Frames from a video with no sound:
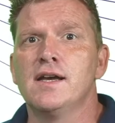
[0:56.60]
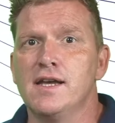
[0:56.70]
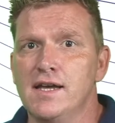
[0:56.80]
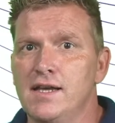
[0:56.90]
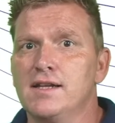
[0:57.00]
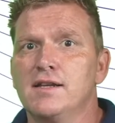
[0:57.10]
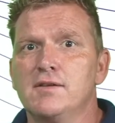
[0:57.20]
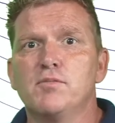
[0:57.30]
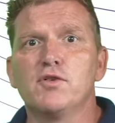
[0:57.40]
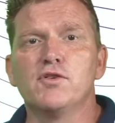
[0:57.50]
an
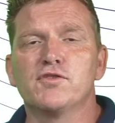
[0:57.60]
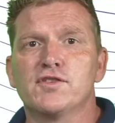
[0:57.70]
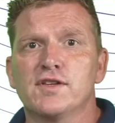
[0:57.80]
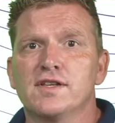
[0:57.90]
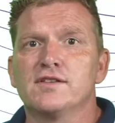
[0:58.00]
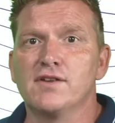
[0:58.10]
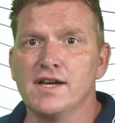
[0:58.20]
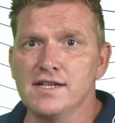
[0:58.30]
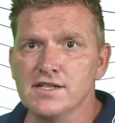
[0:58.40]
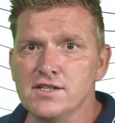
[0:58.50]
improved
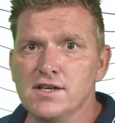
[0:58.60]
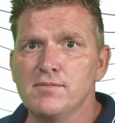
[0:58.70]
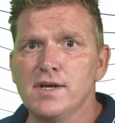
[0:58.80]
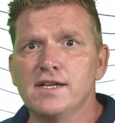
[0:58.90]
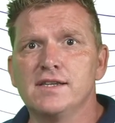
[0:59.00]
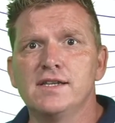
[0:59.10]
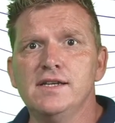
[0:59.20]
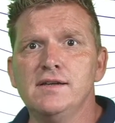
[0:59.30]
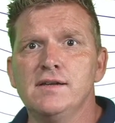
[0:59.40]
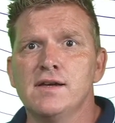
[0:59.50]
drainage
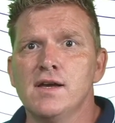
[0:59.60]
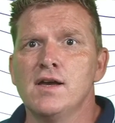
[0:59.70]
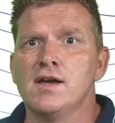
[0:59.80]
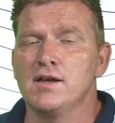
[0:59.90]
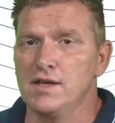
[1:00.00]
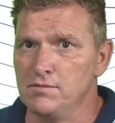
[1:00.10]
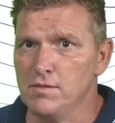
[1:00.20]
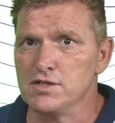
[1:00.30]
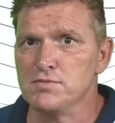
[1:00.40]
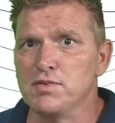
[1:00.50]
ability. It
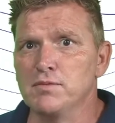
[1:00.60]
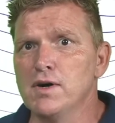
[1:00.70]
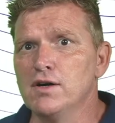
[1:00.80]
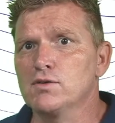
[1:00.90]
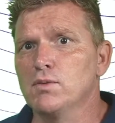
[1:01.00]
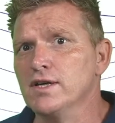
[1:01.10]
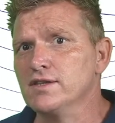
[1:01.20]
must promote water